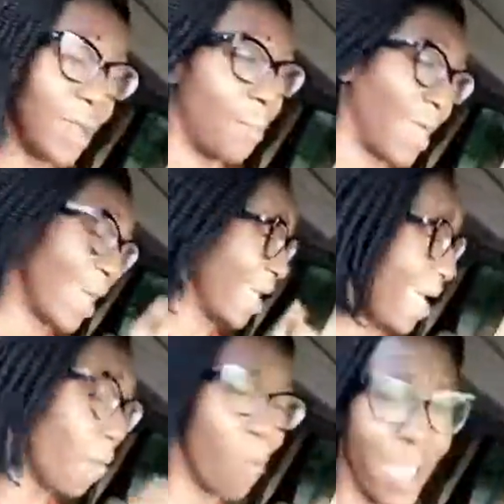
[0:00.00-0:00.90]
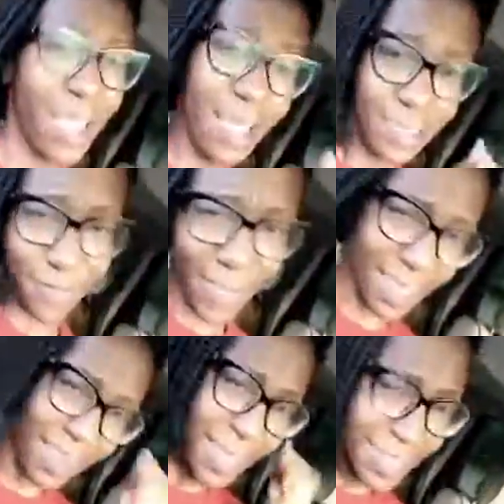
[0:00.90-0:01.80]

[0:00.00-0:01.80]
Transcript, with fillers: And I'm like, I can't wait to fucking